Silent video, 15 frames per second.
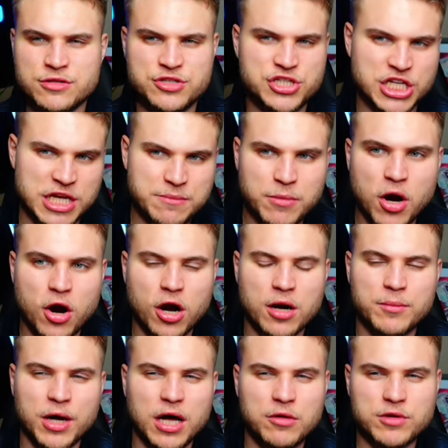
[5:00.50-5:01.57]
Jim
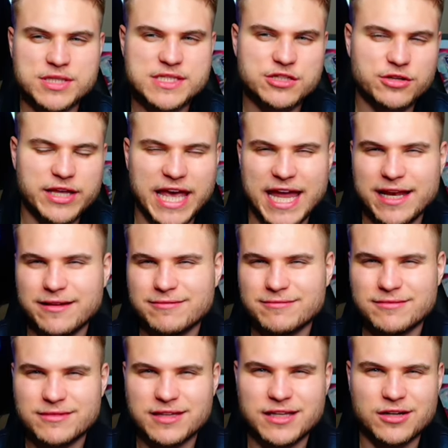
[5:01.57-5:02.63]
Harbaugh will still get,
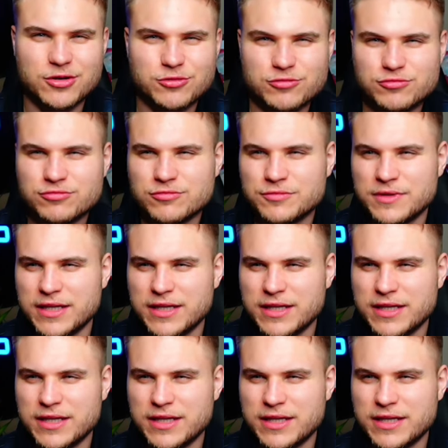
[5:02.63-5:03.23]
you know,